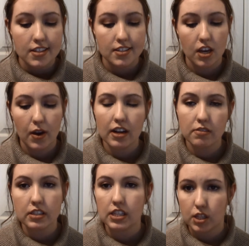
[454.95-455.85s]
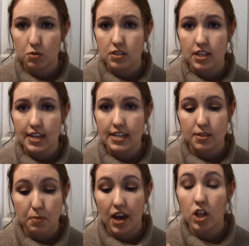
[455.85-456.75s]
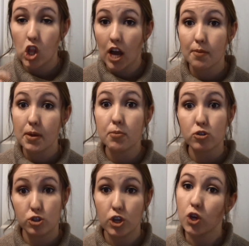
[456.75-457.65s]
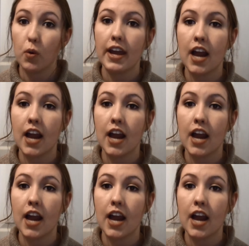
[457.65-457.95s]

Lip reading: So I don't really use these, but a lot of people do,